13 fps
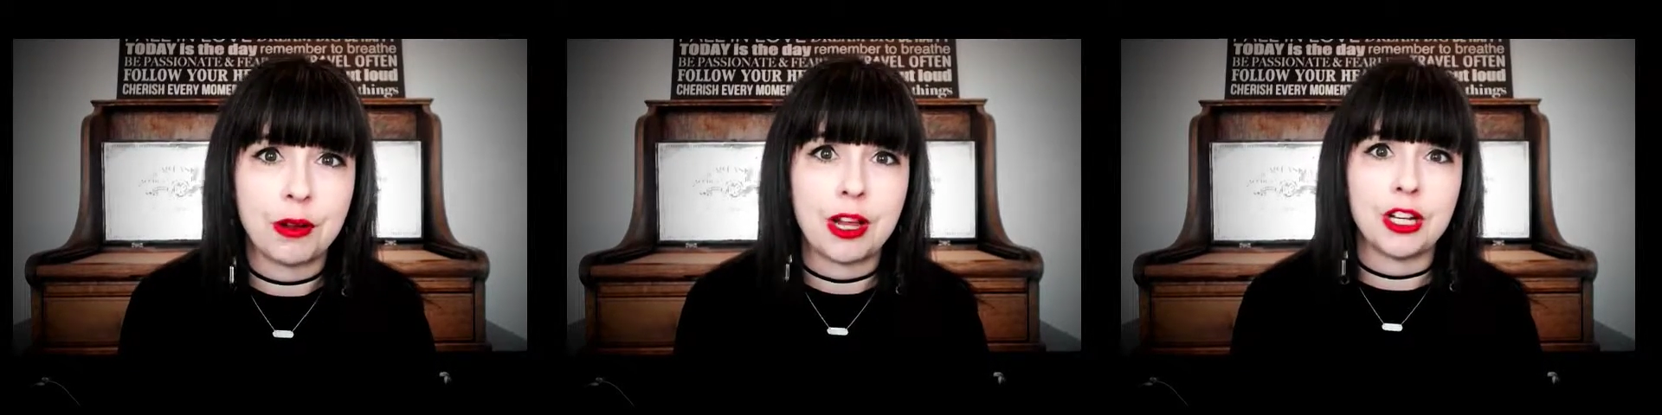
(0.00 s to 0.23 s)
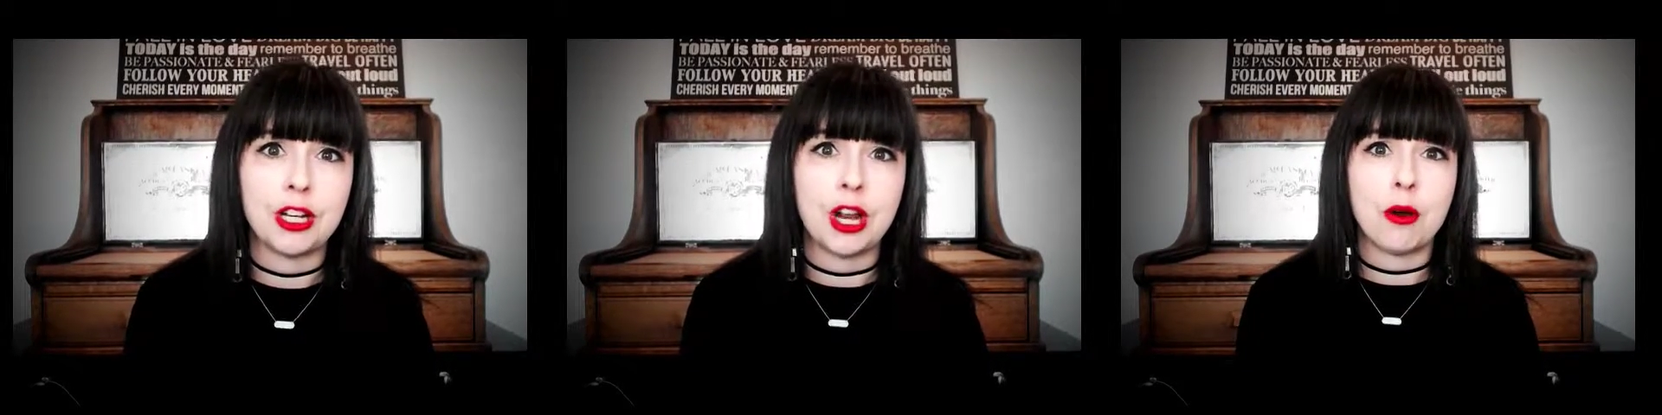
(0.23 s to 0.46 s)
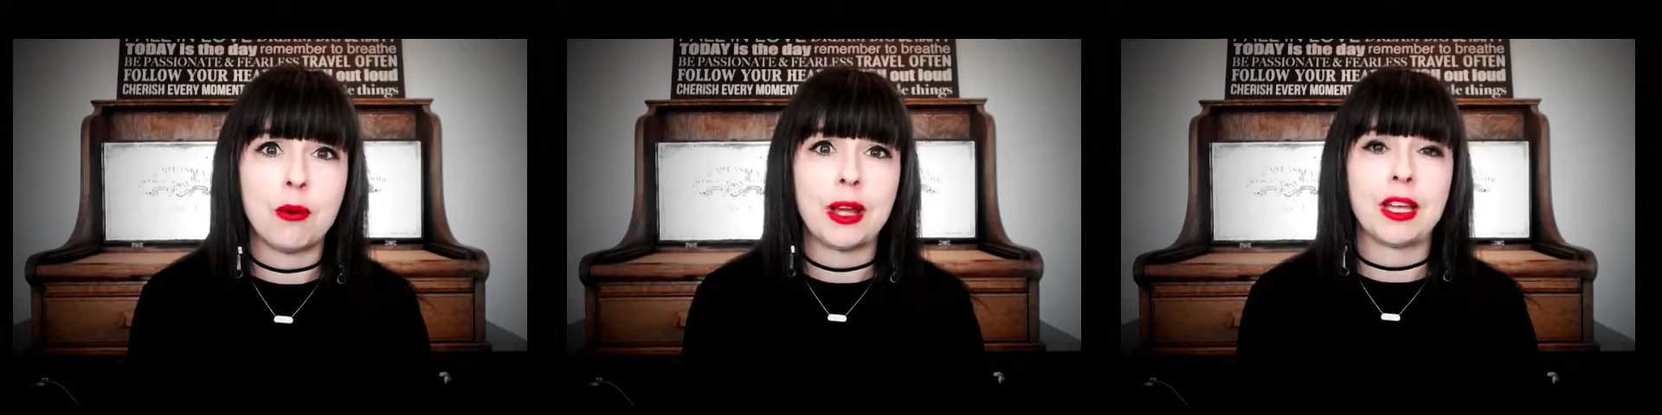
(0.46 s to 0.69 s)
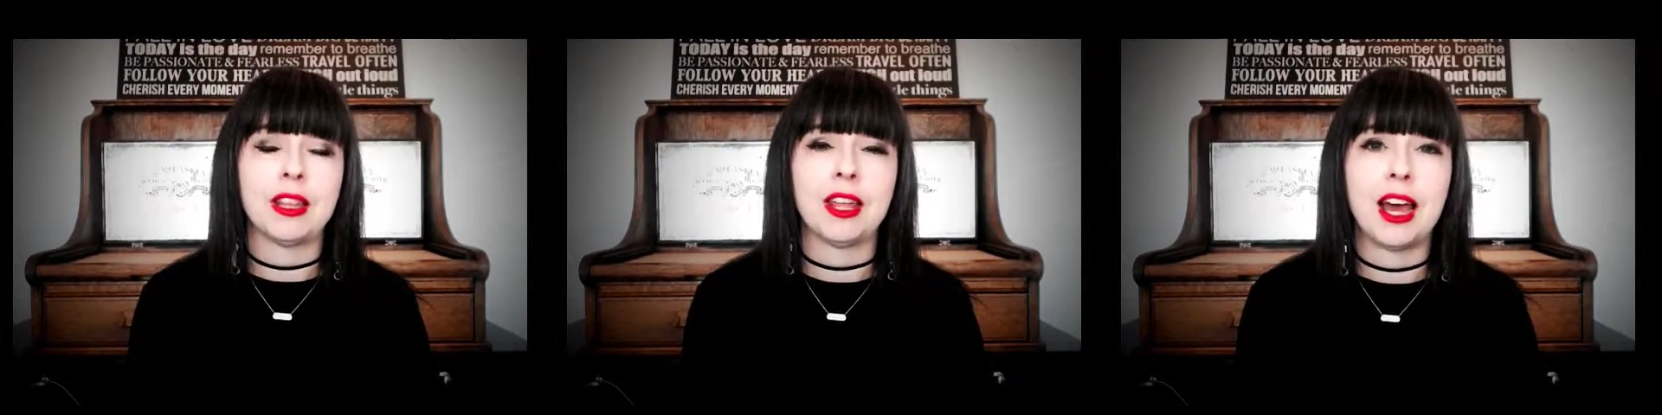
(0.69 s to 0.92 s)
and
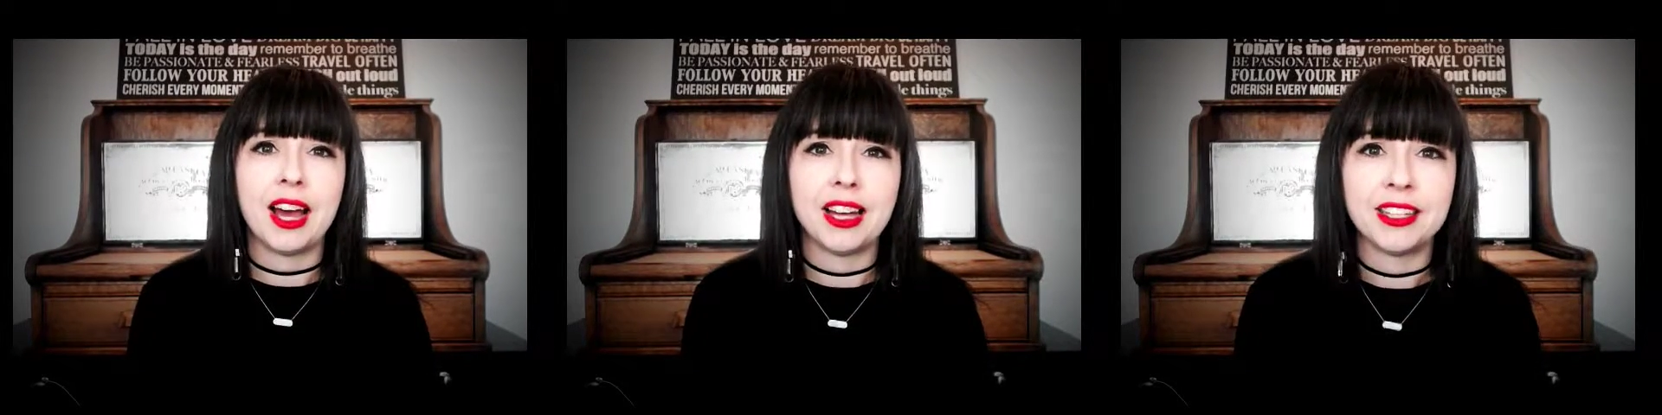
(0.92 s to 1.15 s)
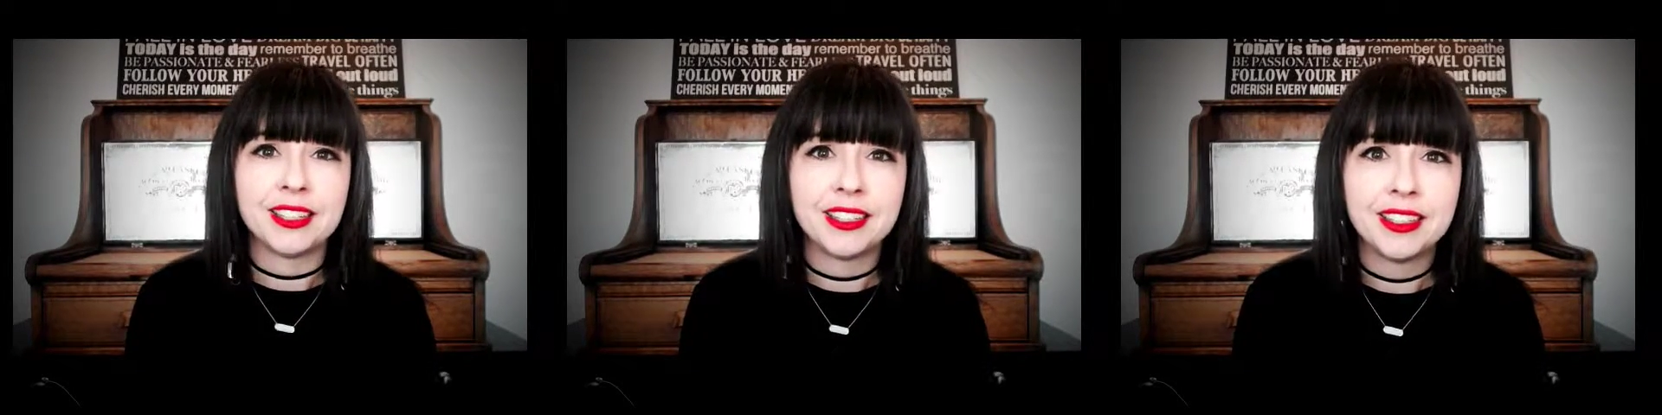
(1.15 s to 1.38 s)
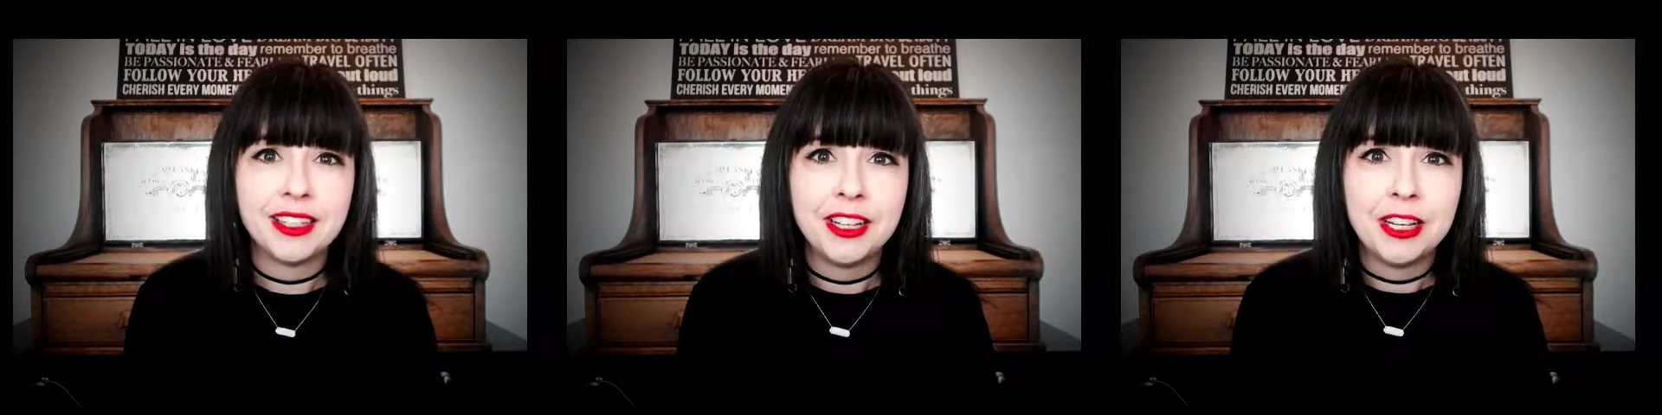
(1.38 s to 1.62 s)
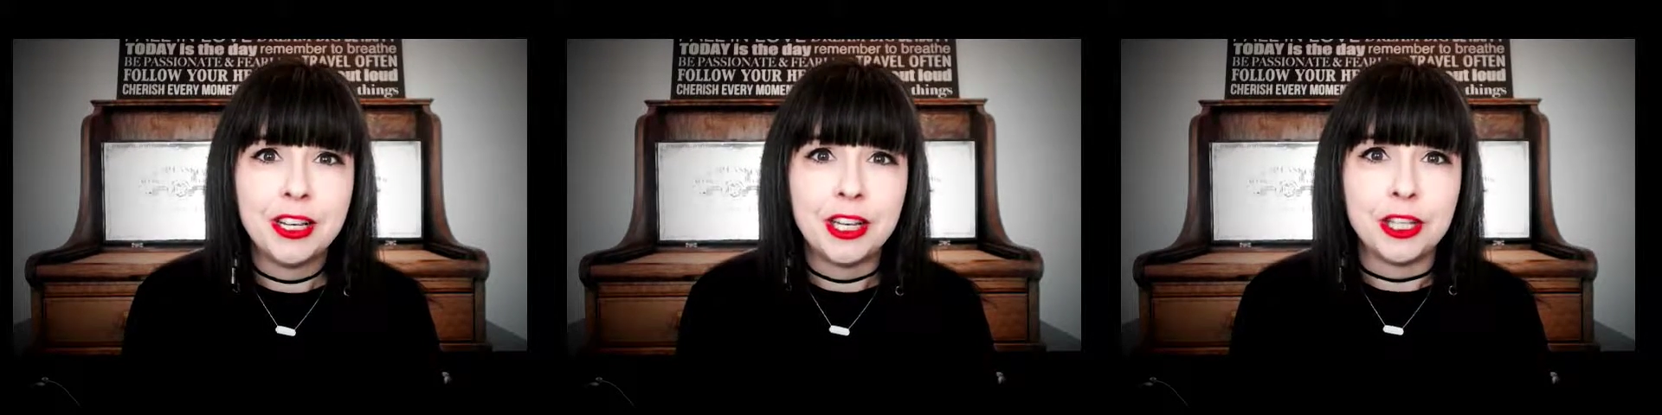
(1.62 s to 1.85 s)
knowing that
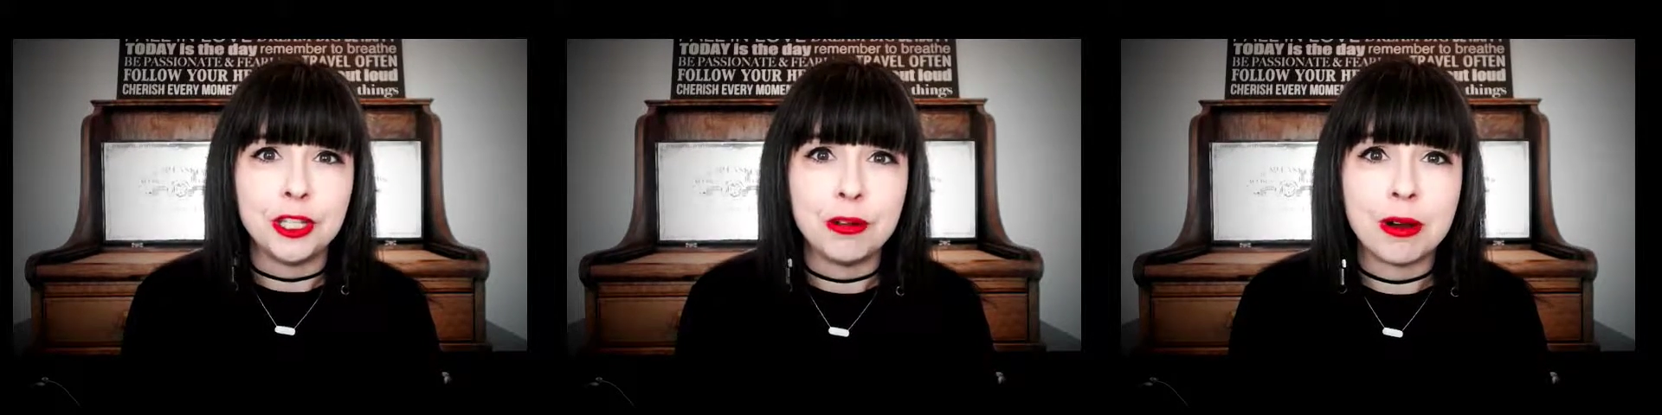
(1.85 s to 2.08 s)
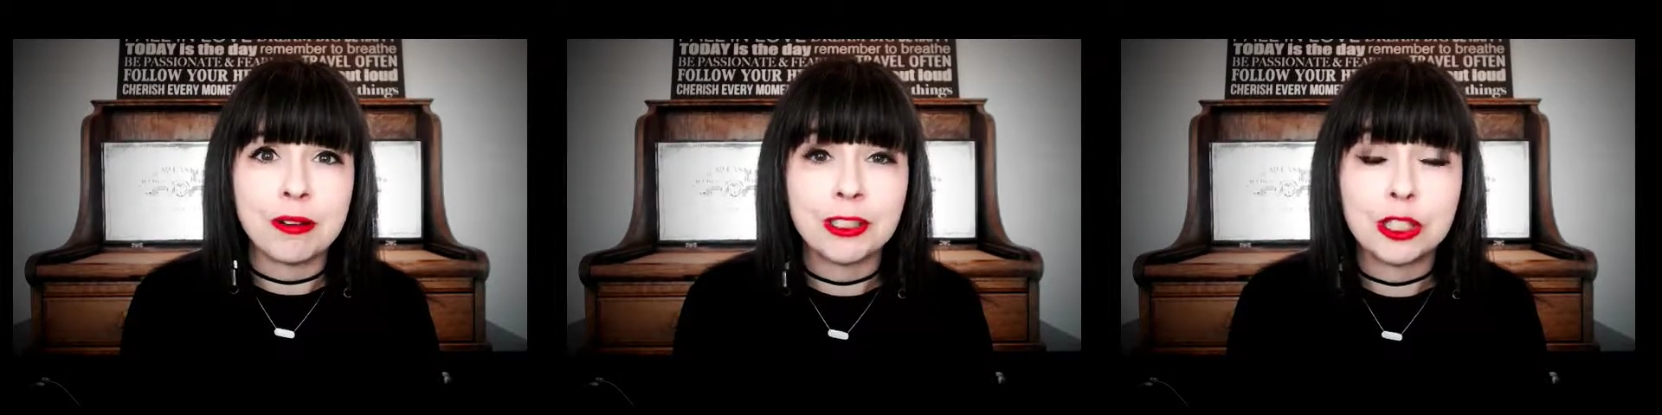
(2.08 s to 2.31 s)
you have a